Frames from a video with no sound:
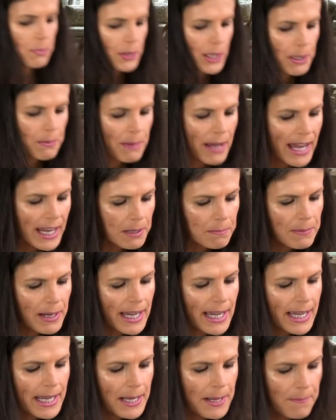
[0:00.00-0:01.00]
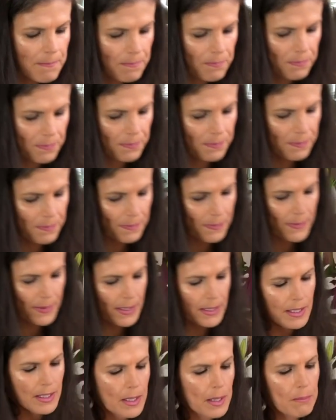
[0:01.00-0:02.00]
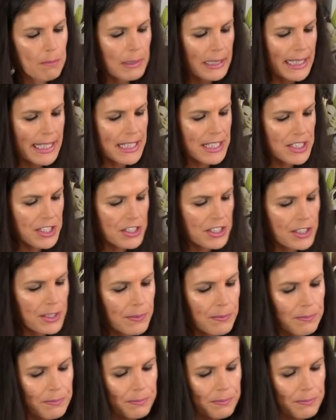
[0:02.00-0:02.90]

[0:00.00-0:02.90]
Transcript: bring back my blender,